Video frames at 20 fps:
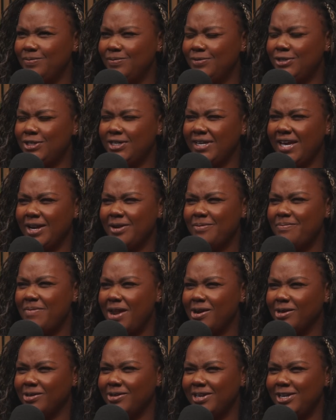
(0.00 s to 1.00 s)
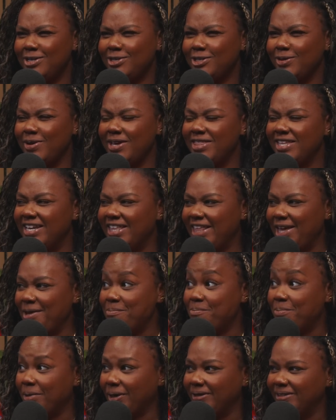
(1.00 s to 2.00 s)
she had a medical issue and then it like
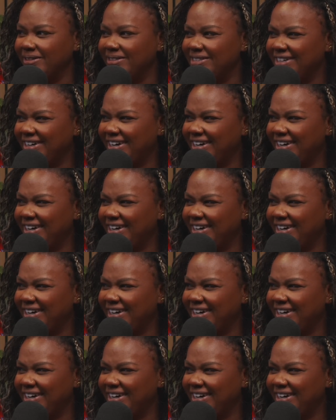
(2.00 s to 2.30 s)
burned